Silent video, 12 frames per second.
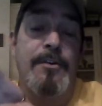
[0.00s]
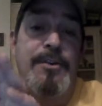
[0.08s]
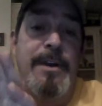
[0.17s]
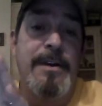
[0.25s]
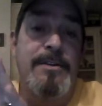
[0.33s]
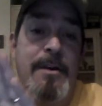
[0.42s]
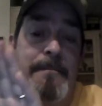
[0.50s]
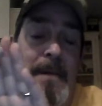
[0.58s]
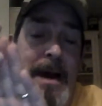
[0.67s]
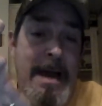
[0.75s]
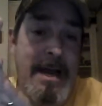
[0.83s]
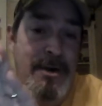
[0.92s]
She has
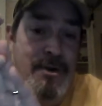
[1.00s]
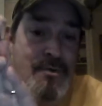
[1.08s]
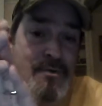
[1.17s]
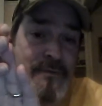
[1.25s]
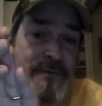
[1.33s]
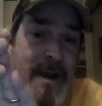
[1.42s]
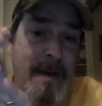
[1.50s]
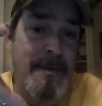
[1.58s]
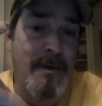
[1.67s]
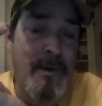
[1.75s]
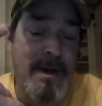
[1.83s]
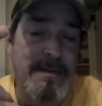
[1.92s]
combined 2
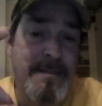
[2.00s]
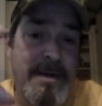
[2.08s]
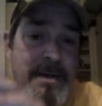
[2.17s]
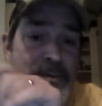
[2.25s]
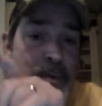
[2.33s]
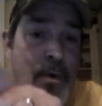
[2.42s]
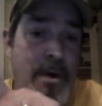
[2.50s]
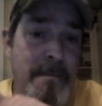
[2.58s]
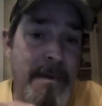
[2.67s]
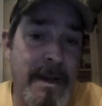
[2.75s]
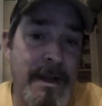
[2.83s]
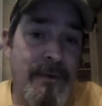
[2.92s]
family recipes,
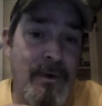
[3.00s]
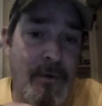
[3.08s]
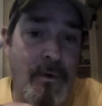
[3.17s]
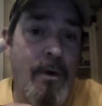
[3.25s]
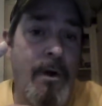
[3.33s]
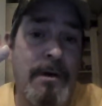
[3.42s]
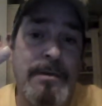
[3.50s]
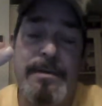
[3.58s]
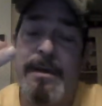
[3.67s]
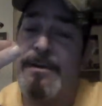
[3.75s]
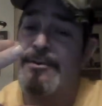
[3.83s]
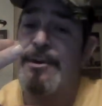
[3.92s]
one being the crust,
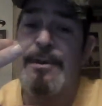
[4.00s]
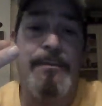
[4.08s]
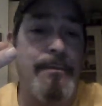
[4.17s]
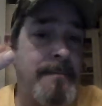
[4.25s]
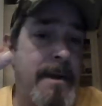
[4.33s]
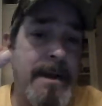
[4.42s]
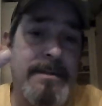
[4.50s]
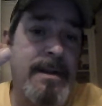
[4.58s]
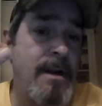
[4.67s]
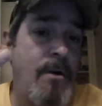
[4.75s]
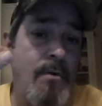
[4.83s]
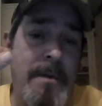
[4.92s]
and she makes
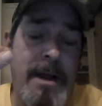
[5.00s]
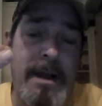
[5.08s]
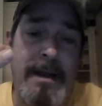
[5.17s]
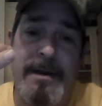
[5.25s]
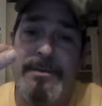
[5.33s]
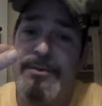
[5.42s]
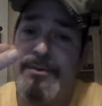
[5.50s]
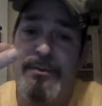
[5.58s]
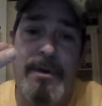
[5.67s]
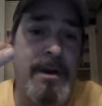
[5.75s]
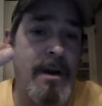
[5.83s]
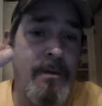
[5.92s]
it homemade. It's
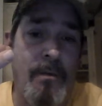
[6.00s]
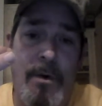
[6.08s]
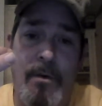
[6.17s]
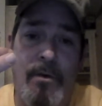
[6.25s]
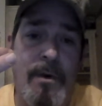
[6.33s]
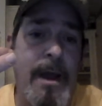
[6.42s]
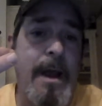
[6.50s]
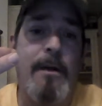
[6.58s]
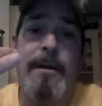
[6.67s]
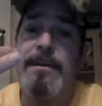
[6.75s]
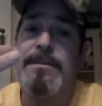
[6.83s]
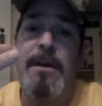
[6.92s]
strictly rolled
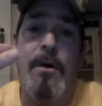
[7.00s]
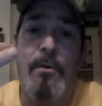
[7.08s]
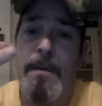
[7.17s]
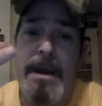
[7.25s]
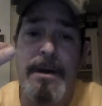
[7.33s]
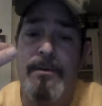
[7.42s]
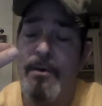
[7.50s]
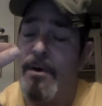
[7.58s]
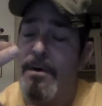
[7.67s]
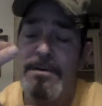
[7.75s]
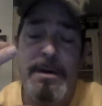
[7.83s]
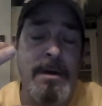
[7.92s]
out. It's homemade
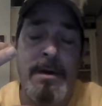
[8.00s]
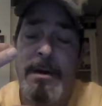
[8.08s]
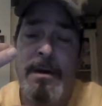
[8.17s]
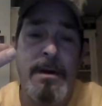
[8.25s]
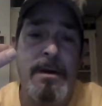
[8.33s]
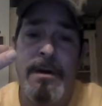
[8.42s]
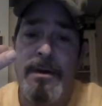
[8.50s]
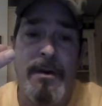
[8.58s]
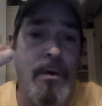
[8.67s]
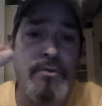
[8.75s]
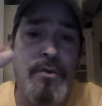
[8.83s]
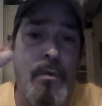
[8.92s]
crust,
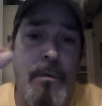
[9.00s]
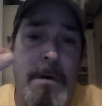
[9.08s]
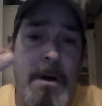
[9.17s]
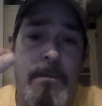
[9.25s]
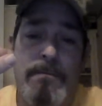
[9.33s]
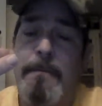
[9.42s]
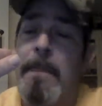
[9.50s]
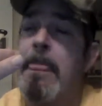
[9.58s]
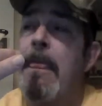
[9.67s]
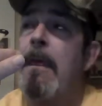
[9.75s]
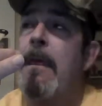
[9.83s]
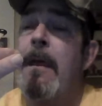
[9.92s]
no store-bought.
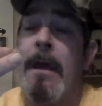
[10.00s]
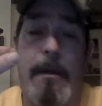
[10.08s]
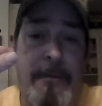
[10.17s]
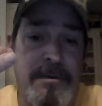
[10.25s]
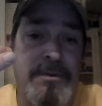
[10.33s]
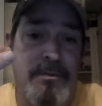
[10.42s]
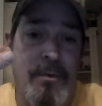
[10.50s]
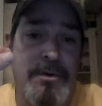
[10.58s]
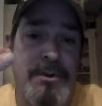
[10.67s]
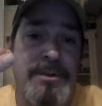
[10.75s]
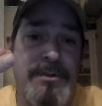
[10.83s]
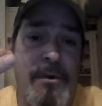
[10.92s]
This is
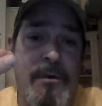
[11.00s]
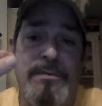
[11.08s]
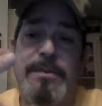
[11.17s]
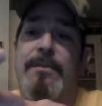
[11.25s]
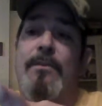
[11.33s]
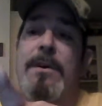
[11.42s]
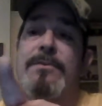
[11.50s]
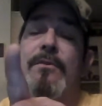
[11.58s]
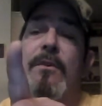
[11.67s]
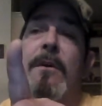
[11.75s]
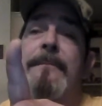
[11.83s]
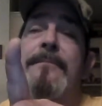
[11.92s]
what she serves at the
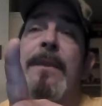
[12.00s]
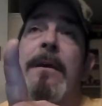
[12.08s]
restaurant.